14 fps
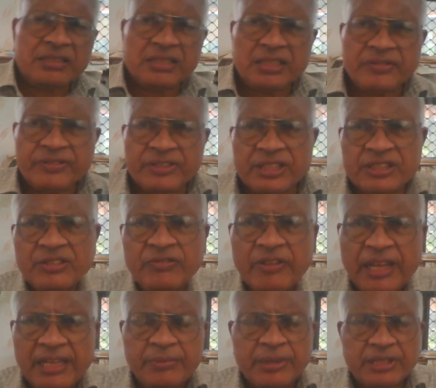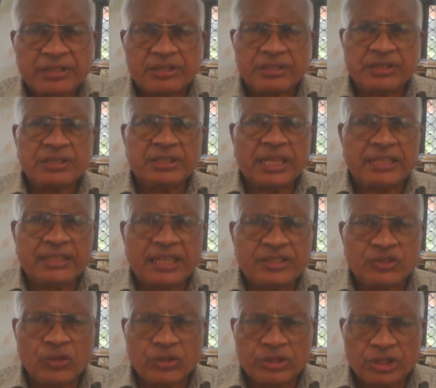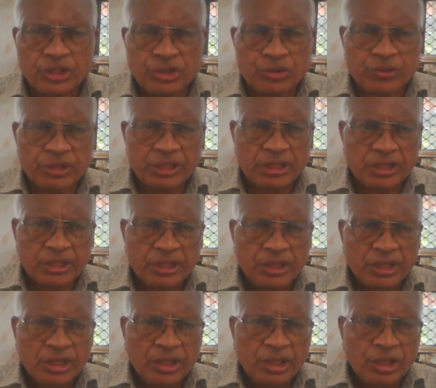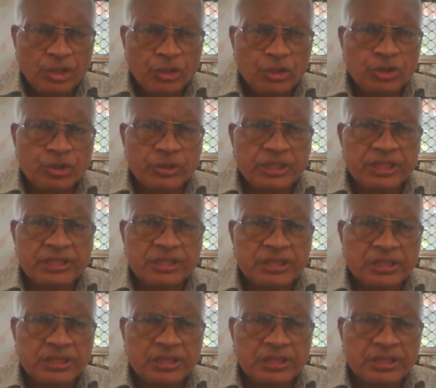if it doesn't well, but that's not an issue here. Issue is